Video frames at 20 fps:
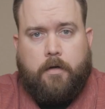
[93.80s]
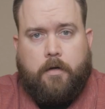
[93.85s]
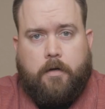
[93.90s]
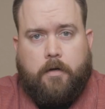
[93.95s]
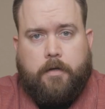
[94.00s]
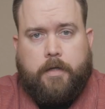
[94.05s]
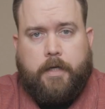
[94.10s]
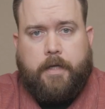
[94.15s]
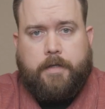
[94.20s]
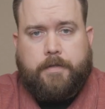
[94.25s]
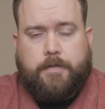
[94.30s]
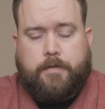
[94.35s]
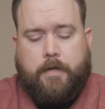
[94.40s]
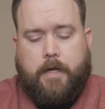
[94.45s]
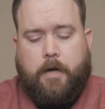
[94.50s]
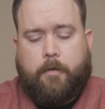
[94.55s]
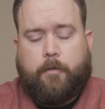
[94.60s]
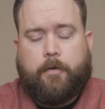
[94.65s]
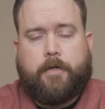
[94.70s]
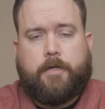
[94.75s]
Okay, so
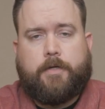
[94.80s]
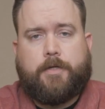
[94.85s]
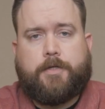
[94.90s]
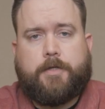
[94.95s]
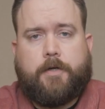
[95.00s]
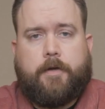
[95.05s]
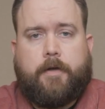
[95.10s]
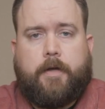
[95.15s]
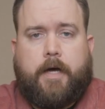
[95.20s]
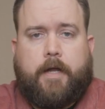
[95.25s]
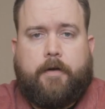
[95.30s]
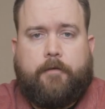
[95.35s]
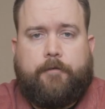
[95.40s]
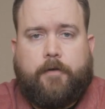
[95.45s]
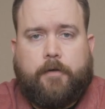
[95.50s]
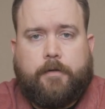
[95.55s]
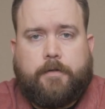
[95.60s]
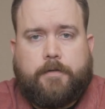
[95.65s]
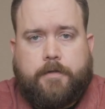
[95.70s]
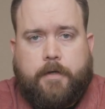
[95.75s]
now we're going to show you how to
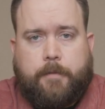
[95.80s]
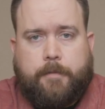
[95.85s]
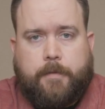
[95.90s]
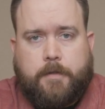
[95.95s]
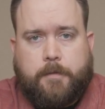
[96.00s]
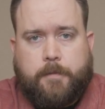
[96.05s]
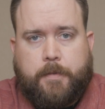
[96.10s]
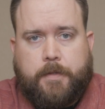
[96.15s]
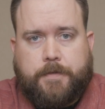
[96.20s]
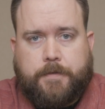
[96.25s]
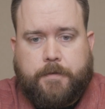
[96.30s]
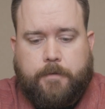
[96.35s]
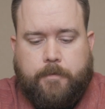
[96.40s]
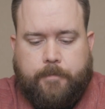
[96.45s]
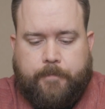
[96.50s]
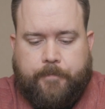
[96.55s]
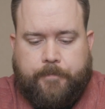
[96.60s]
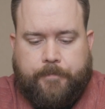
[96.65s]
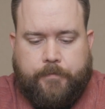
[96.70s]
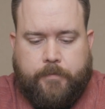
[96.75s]
field strip this
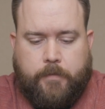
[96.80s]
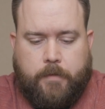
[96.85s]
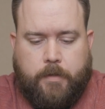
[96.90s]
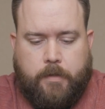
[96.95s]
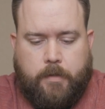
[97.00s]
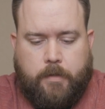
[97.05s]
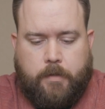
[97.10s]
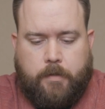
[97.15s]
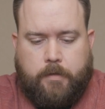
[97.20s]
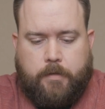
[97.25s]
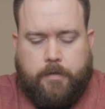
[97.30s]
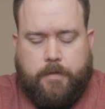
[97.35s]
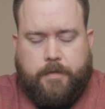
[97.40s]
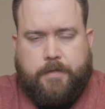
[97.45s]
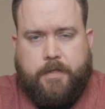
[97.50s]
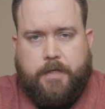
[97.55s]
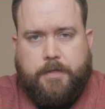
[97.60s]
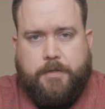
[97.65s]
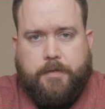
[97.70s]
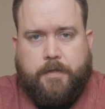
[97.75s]
pistol. It's
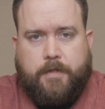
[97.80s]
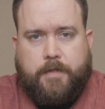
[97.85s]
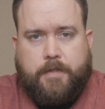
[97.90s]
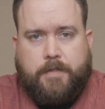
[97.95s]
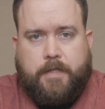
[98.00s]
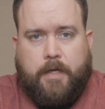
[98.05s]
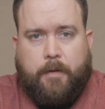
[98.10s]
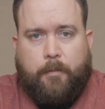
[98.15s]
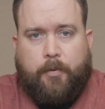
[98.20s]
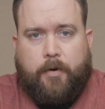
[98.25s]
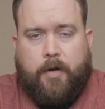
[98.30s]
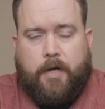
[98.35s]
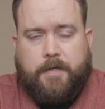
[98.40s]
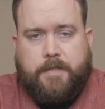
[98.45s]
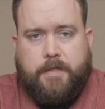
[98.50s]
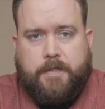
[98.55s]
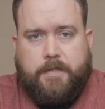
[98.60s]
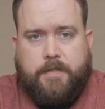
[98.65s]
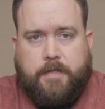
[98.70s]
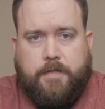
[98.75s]
essentially the same
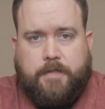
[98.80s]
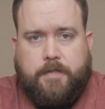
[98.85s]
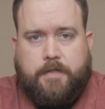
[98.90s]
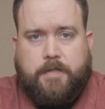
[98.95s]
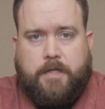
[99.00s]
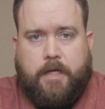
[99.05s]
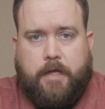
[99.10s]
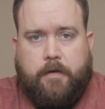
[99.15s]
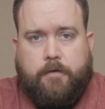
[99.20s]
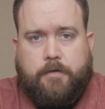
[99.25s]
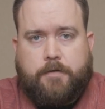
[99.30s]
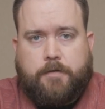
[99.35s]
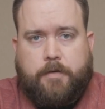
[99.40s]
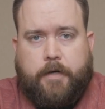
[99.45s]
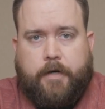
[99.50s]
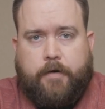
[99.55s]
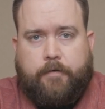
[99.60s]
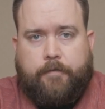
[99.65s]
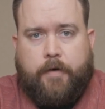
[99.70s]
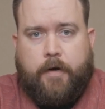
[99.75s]
process as a standard
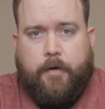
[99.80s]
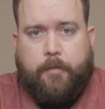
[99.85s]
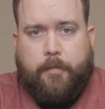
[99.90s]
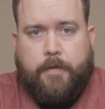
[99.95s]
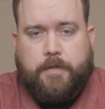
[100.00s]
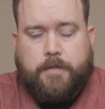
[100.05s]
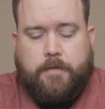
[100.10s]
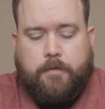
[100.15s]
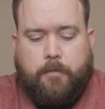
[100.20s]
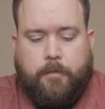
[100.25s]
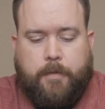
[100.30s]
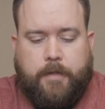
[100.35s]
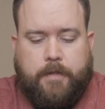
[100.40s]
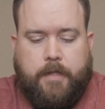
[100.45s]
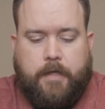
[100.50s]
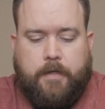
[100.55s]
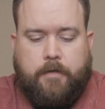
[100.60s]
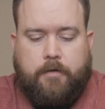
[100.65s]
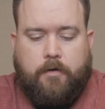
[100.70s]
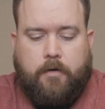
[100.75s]
striker fire pistol,
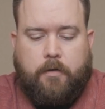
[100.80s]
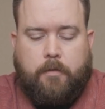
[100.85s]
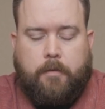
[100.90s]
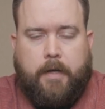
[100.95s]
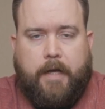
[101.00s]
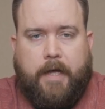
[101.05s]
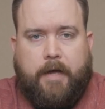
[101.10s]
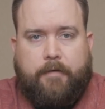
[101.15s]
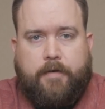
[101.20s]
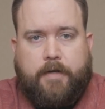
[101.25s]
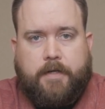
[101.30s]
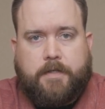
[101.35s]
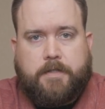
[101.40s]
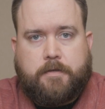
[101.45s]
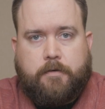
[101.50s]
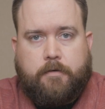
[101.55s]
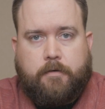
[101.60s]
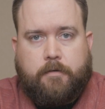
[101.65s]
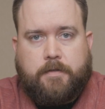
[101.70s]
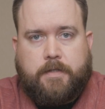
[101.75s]
but they don't have an
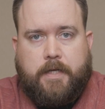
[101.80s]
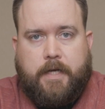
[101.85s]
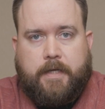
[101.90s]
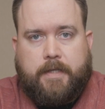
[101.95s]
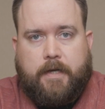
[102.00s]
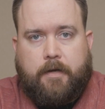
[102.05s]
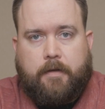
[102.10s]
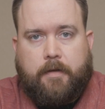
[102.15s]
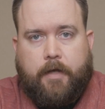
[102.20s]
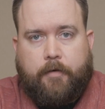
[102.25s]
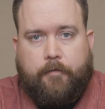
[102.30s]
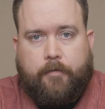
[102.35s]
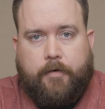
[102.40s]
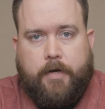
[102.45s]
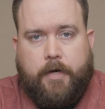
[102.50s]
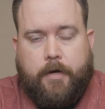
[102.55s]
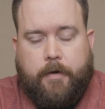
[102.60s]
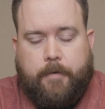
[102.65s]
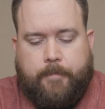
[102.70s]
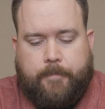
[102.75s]
external takedown lever
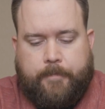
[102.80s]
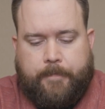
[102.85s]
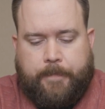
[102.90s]
here.